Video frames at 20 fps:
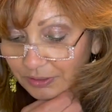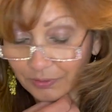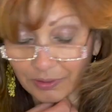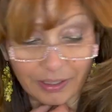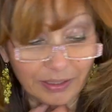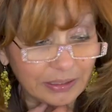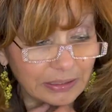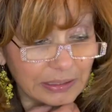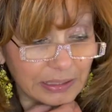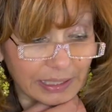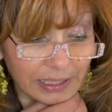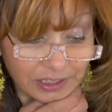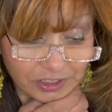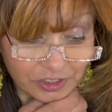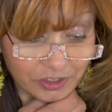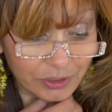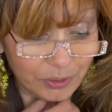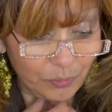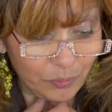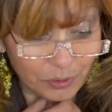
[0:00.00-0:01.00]
I
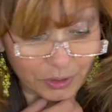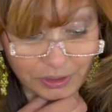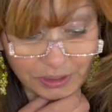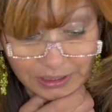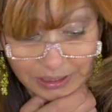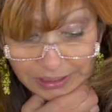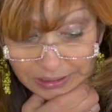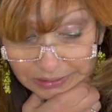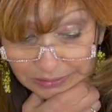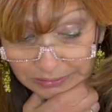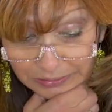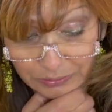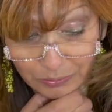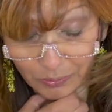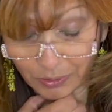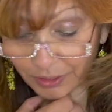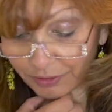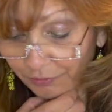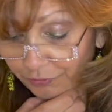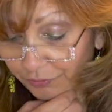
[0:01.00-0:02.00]
actually worked on
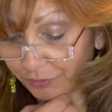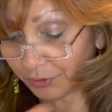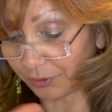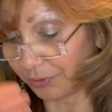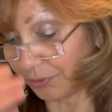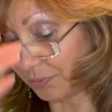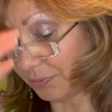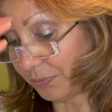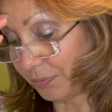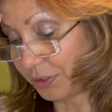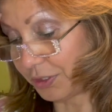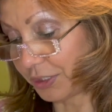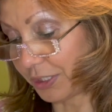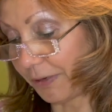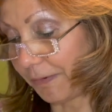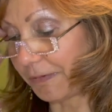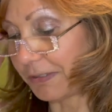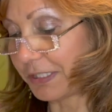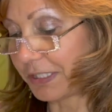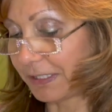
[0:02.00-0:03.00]
quite a few, which I
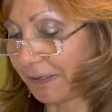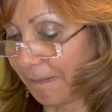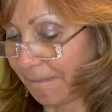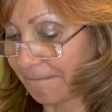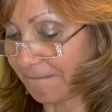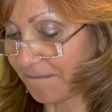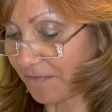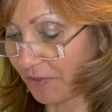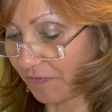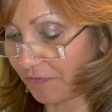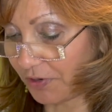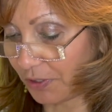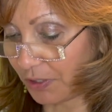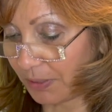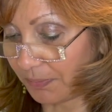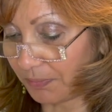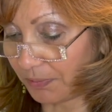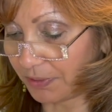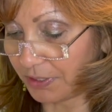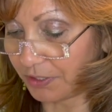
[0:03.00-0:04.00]
was very
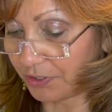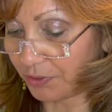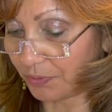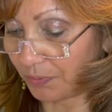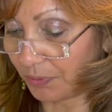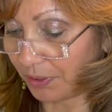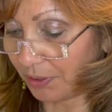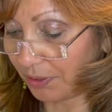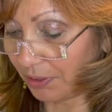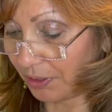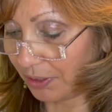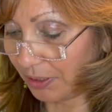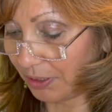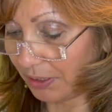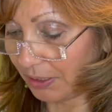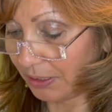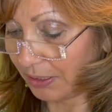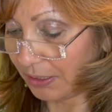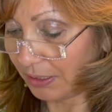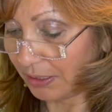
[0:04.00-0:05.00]
pleased with,
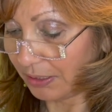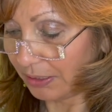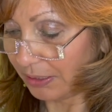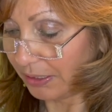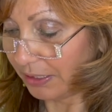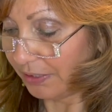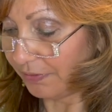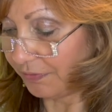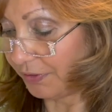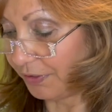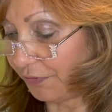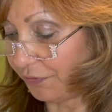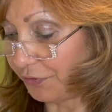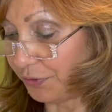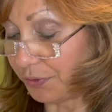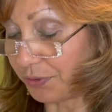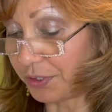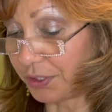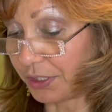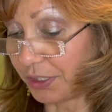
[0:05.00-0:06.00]
even a
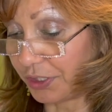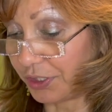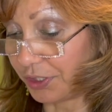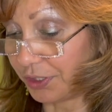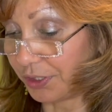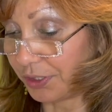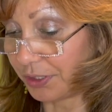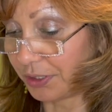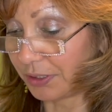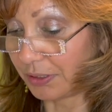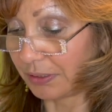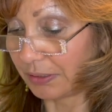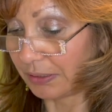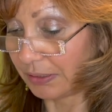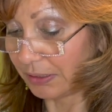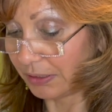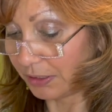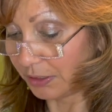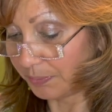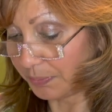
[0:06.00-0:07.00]
few stitches,
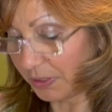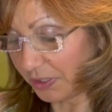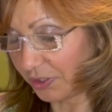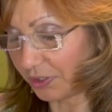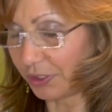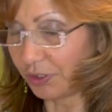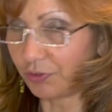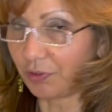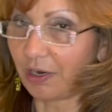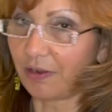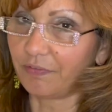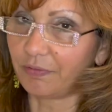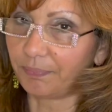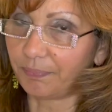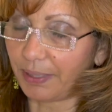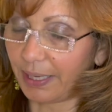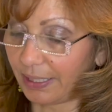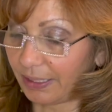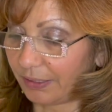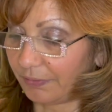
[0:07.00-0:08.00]
especially driving
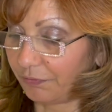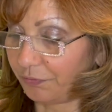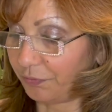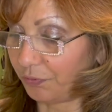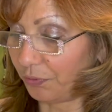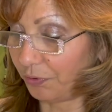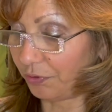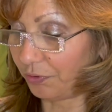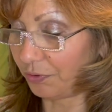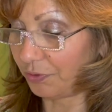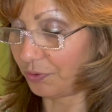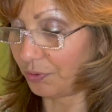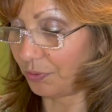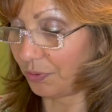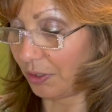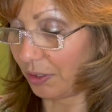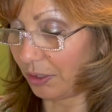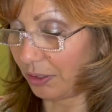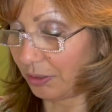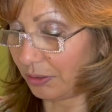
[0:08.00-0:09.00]
back and forth to
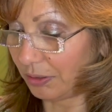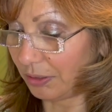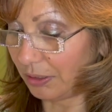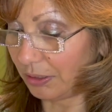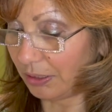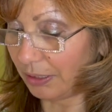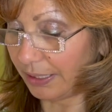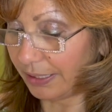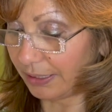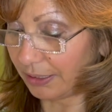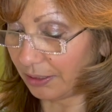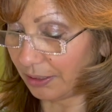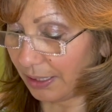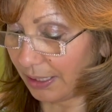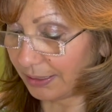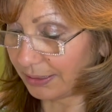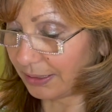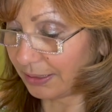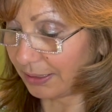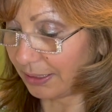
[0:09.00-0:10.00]
our lake
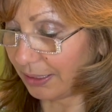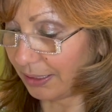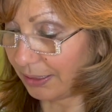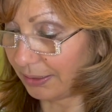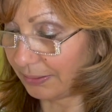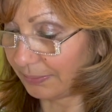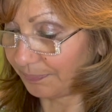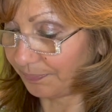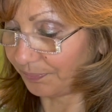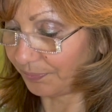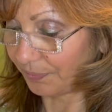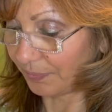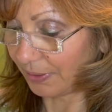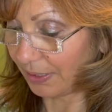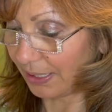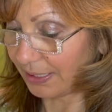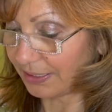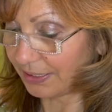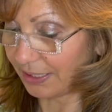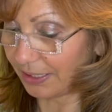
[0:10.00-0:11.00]
lot. I
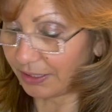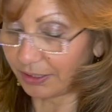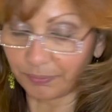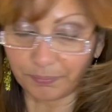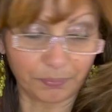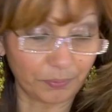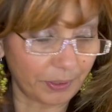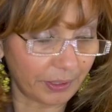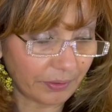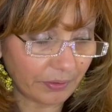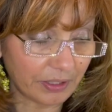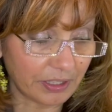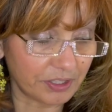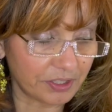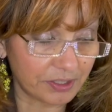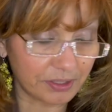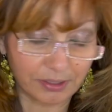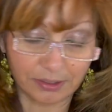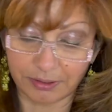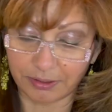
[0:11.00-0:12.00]
tend to bring these
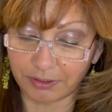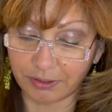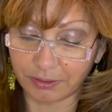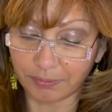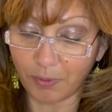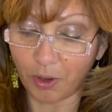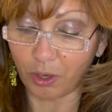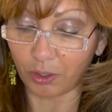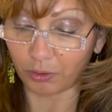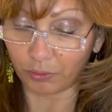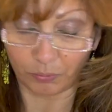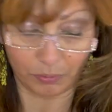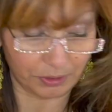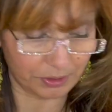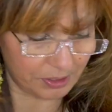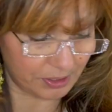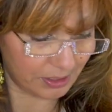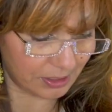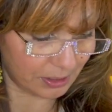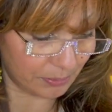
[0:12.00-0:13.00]
smaller
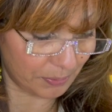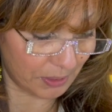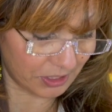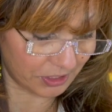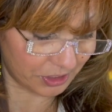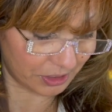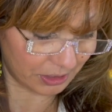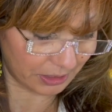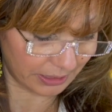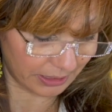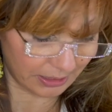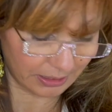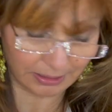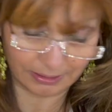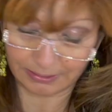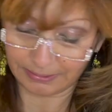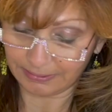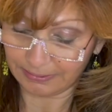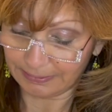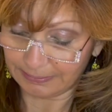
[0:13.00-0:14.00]
ones especially
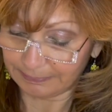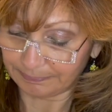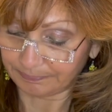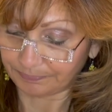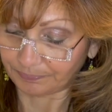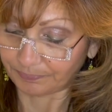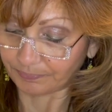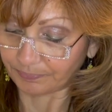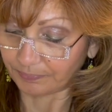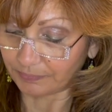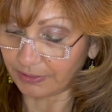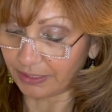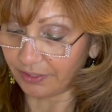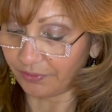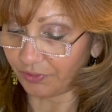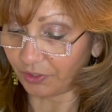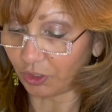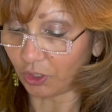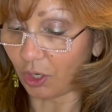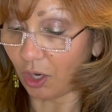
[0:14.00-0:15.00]

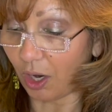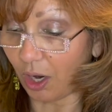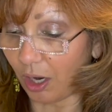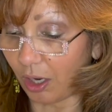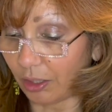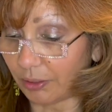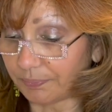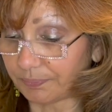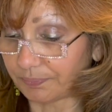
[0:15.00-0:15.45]
in the car,